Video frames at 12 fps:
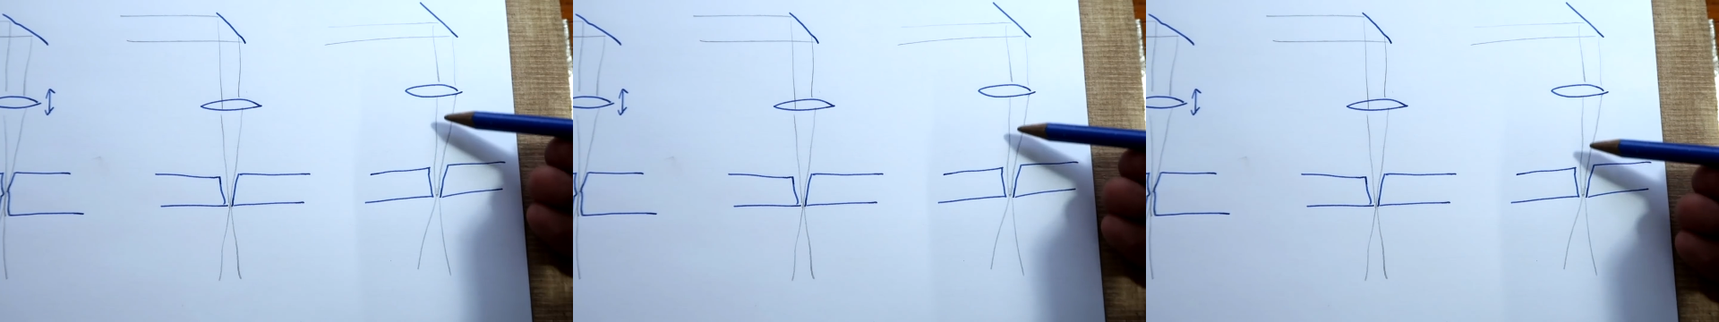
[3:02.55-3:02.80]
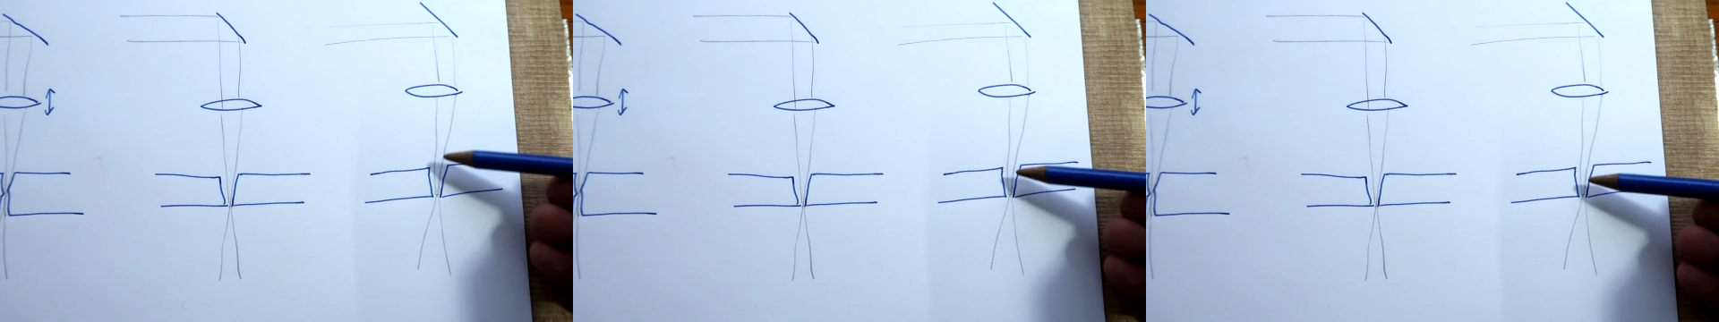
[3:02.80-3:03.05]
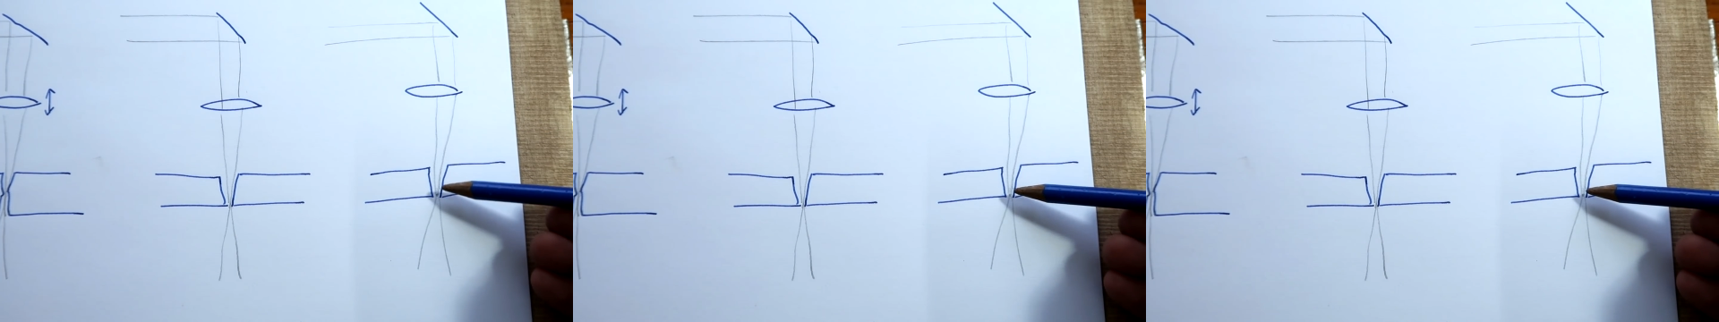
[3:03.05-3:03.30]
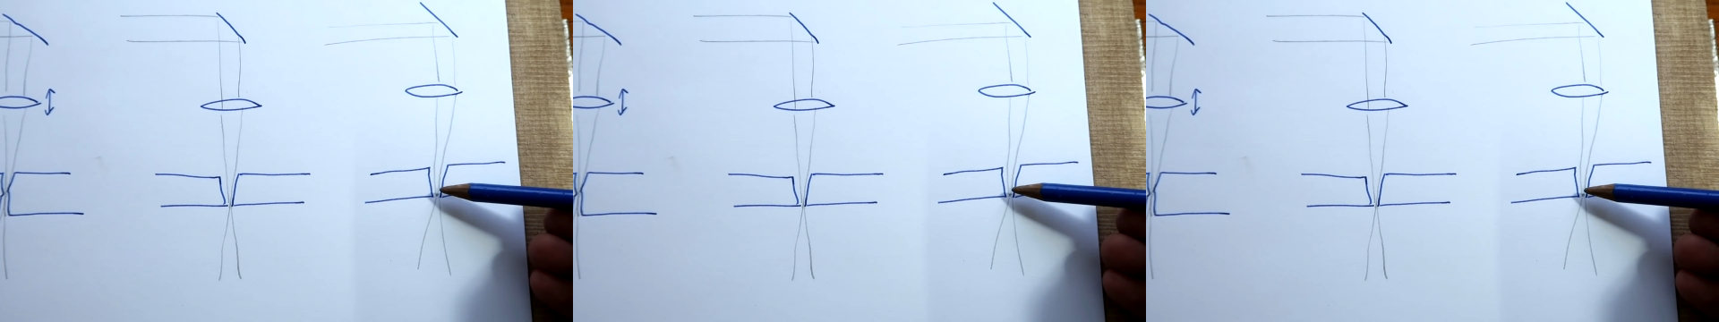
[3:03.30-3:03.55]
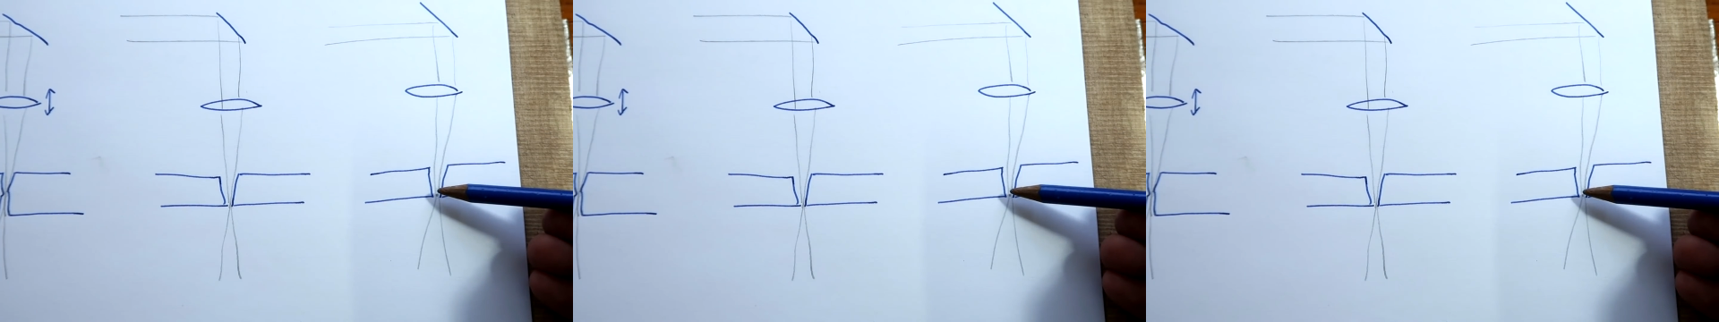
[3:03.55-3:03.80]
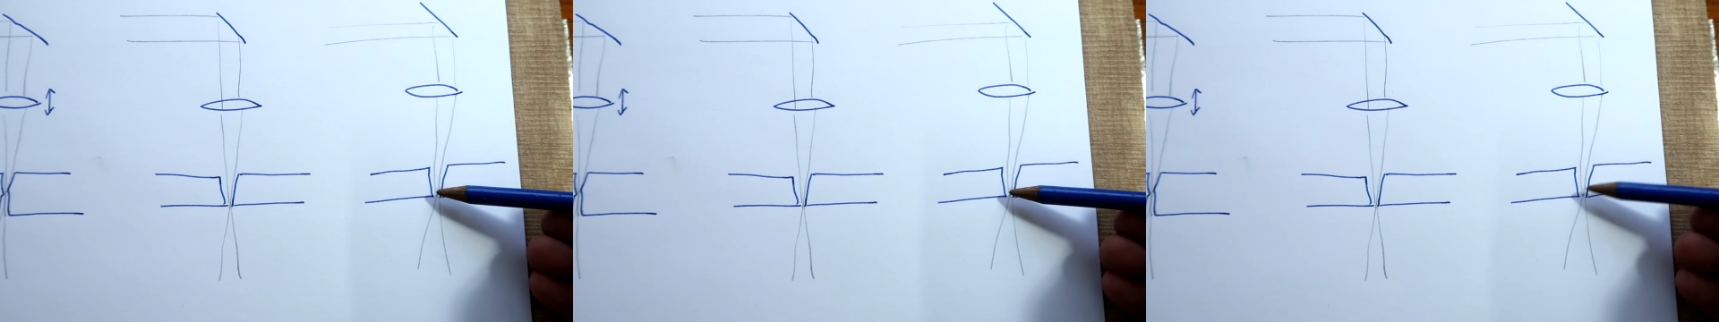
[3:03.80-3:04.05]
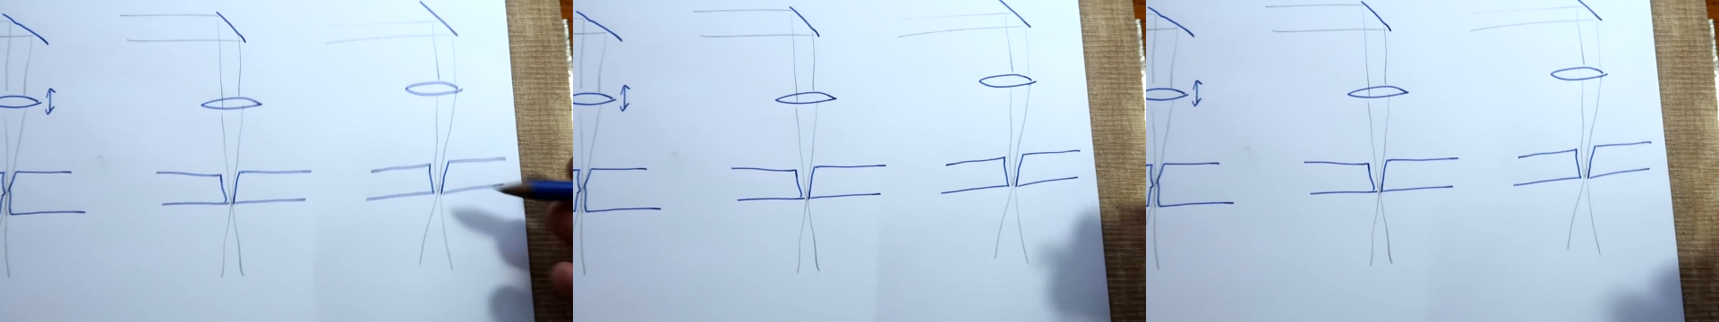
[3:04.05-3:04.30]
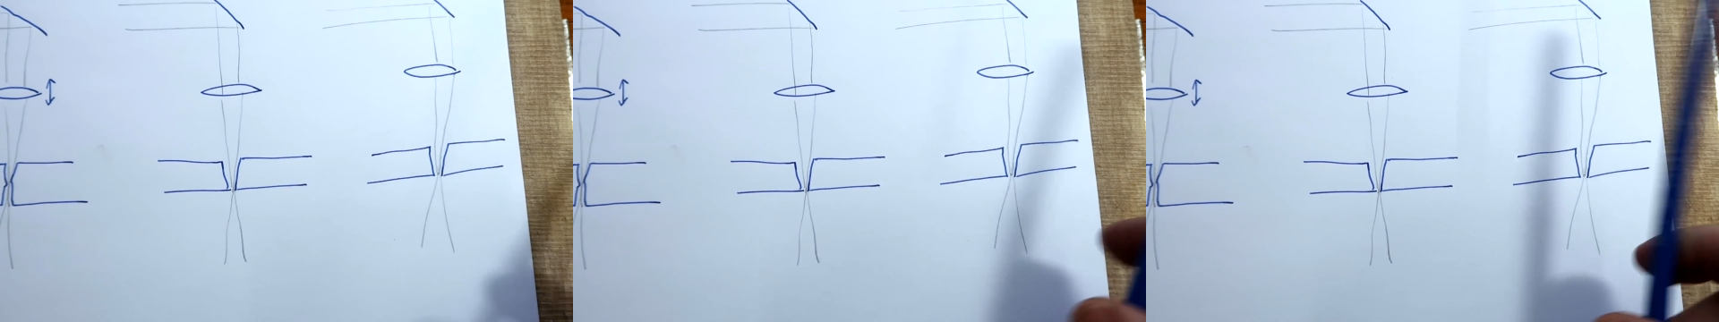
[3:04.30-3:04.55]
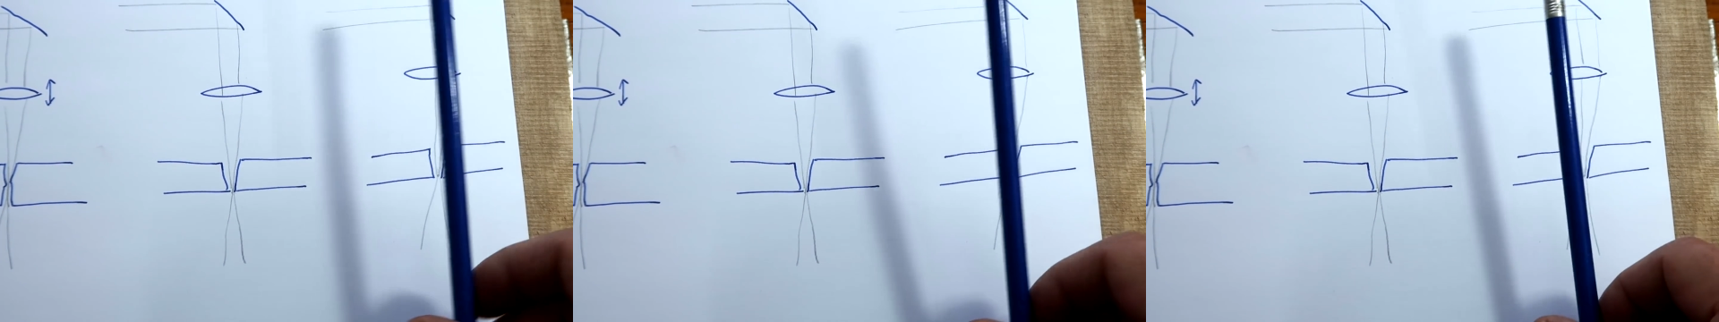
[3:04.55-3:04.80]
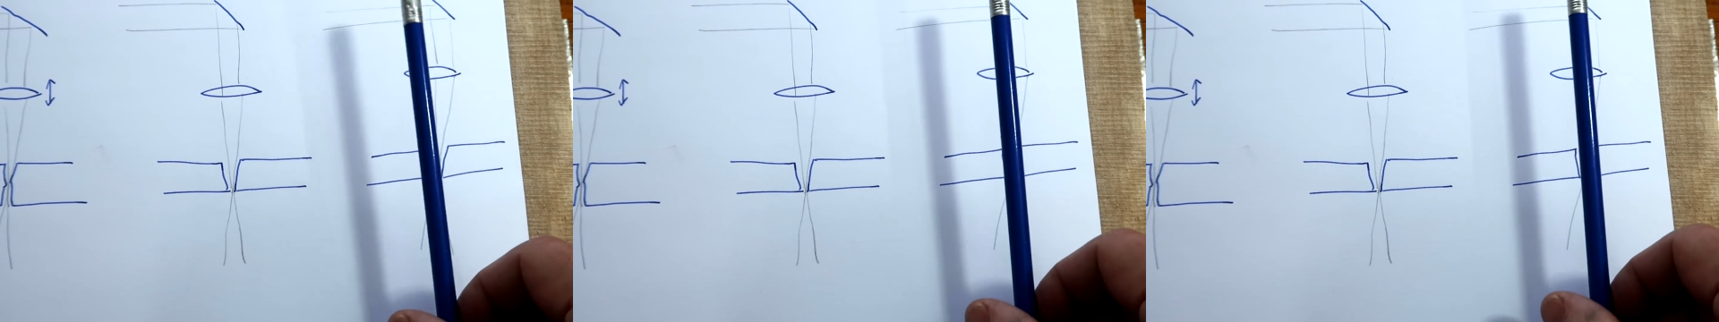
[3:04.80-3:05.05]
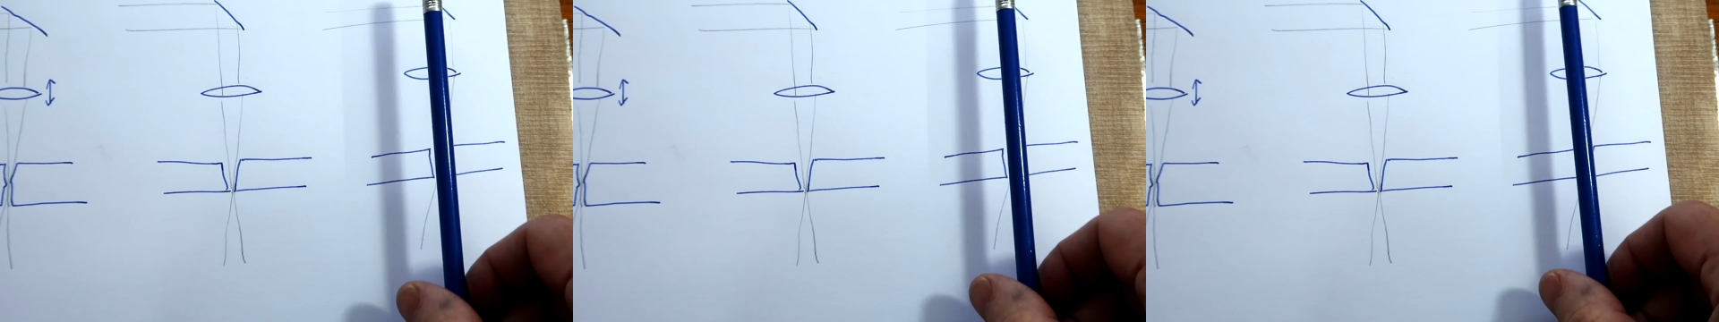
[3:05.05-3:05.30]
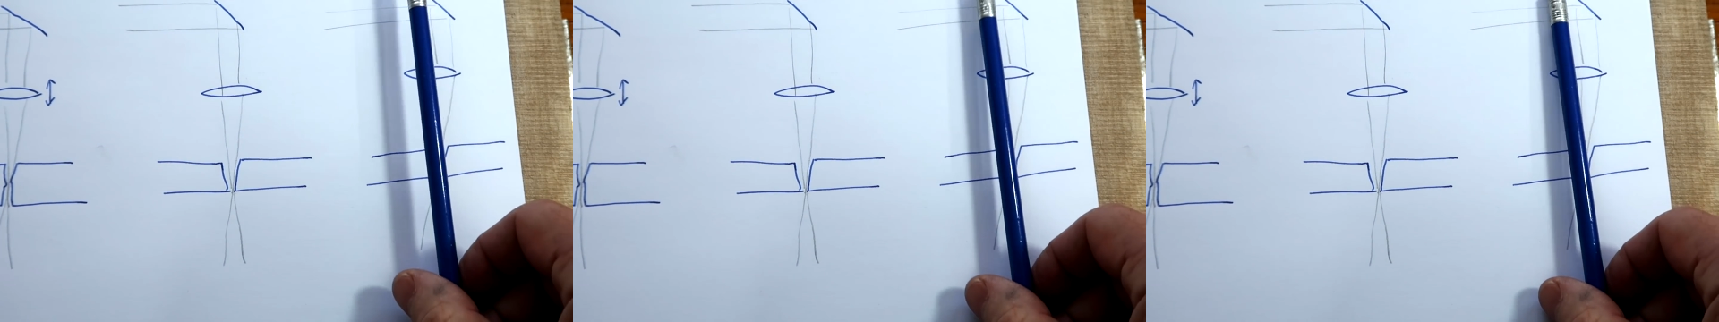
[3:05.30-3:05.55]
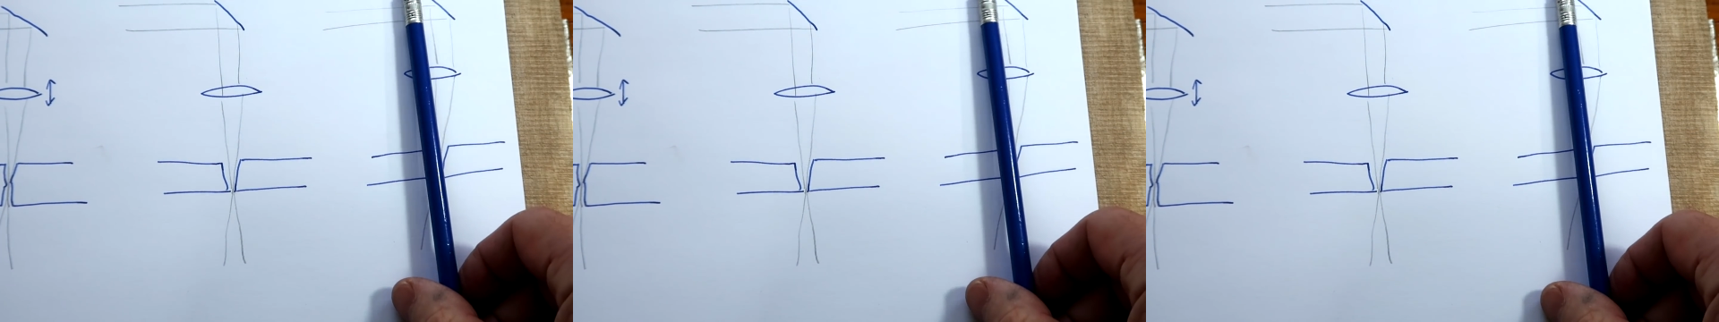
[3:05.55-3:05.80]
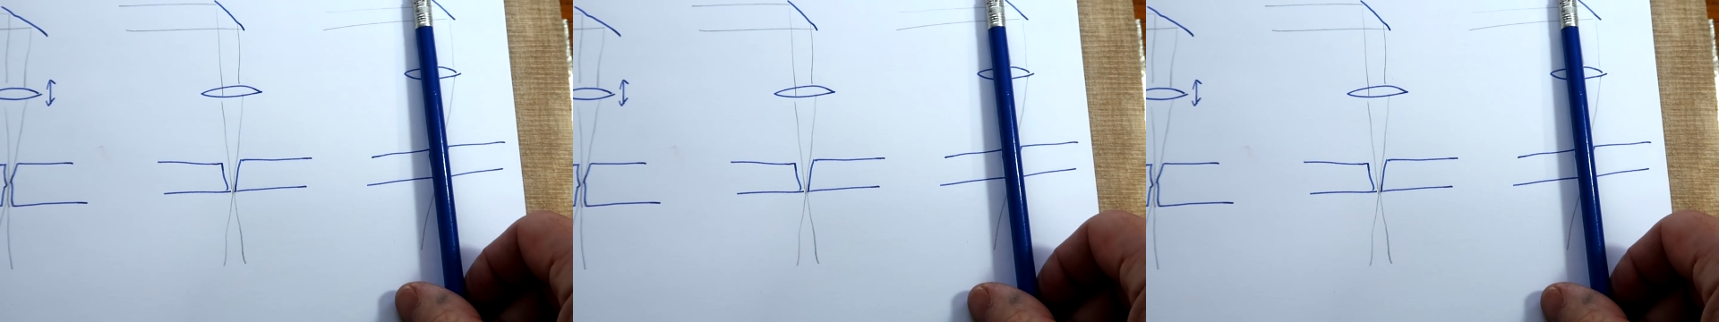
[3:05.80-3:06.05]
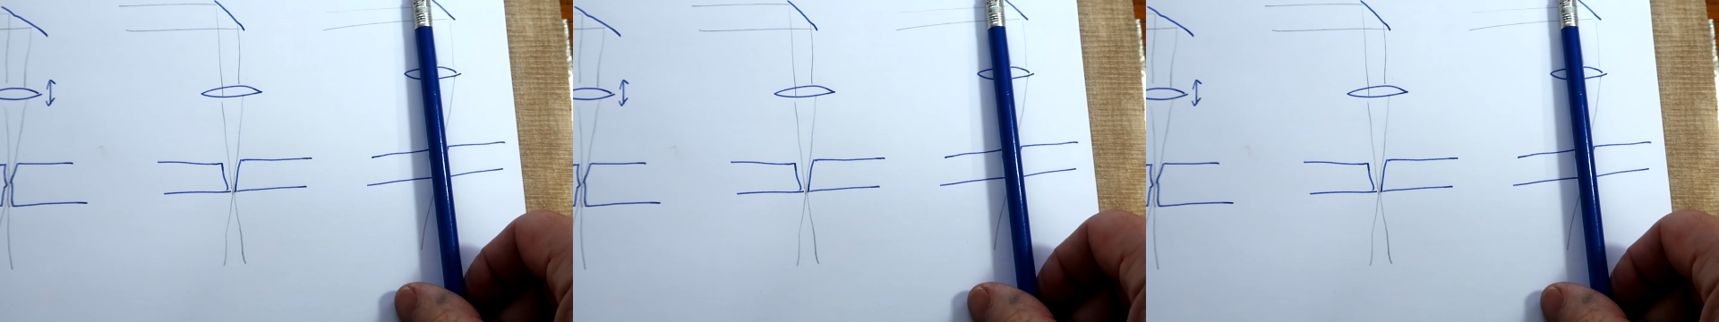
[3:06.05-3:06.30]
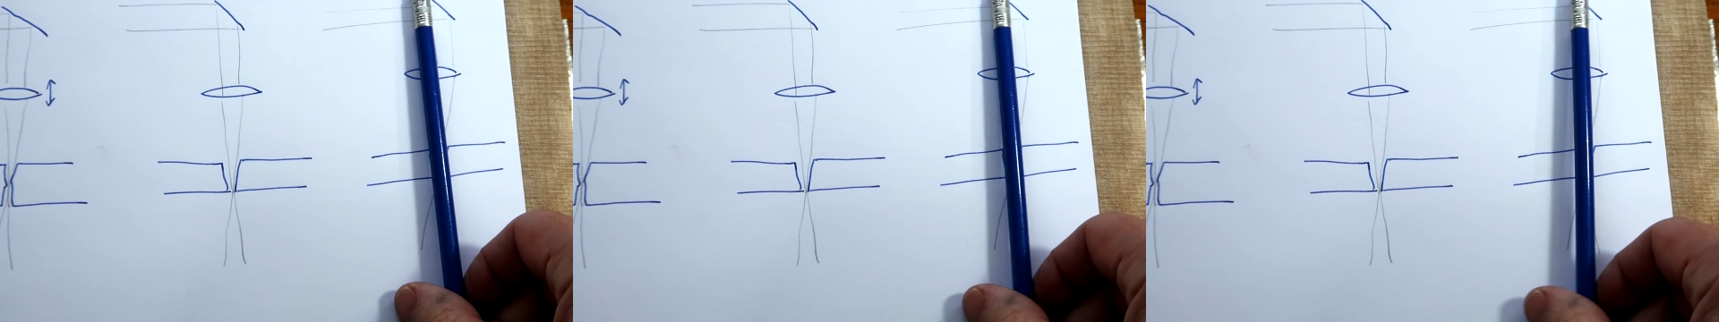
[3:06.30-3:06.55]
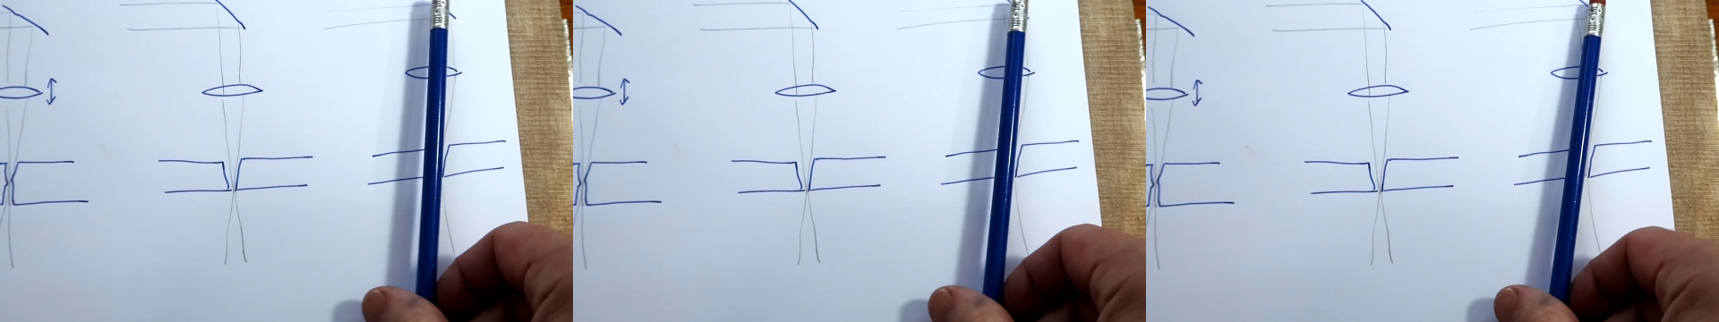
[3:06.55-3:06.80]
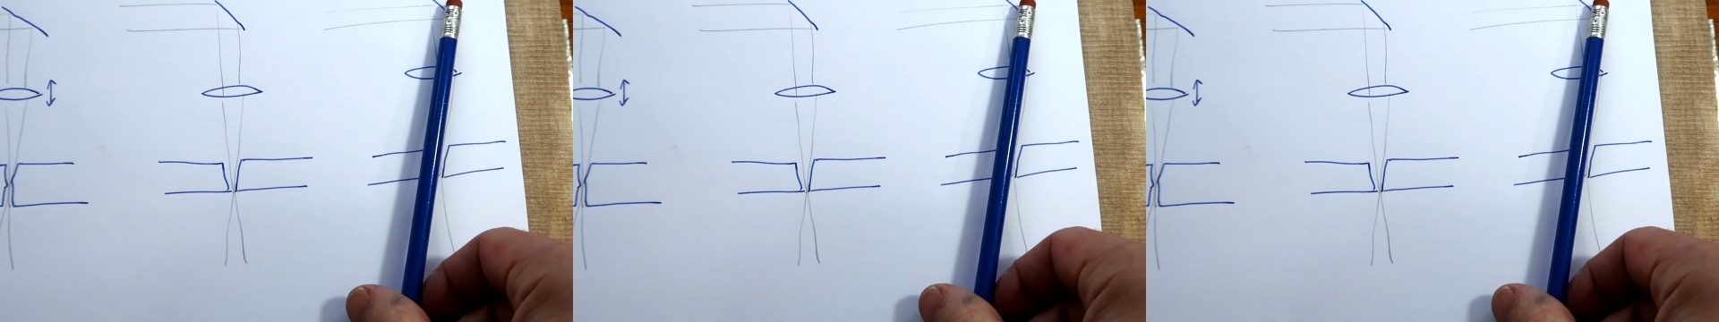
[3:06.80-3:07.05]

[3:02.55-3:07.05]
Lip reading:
Nobody's mouth can be seen.